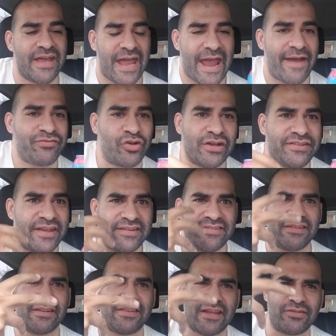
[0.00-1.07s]
After I
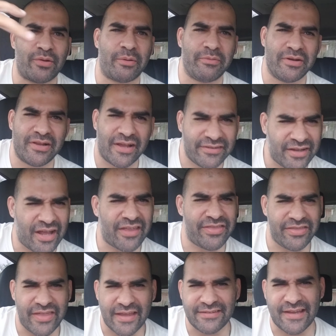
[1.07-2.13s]
tasted it, that's why I realized like I
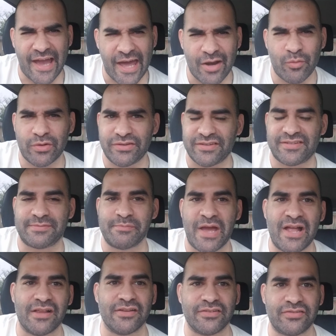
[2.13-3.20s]
think that's kind of what the
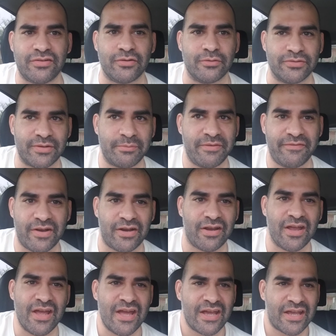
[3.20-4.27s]
smell is too. Something very
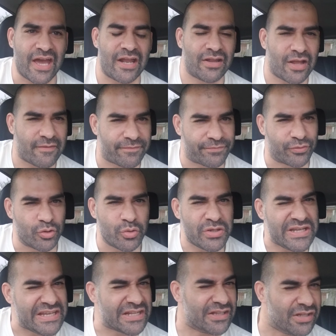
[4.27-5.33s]
kind of like
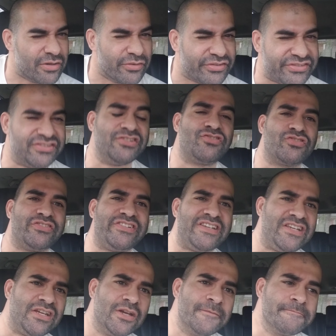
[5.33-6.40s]
fruity, a little
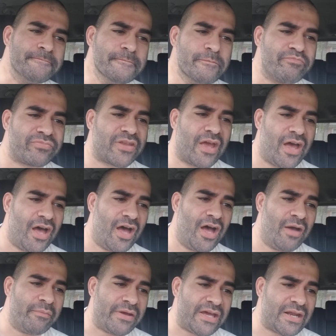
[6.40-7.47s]
citrusy.
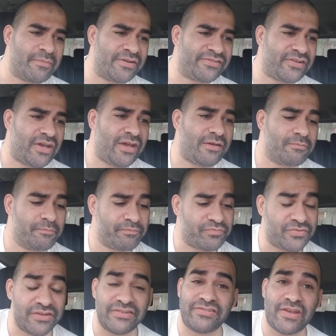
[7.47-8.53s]
Um, and I'm gonna say
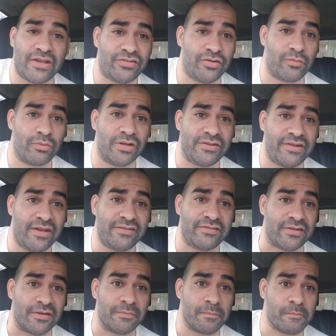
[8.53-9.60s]
this is actually really
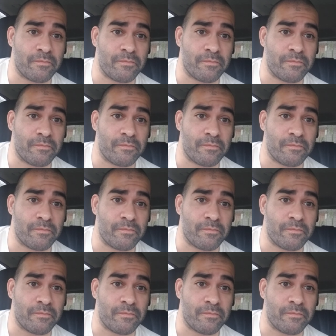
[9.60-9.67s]
tasty.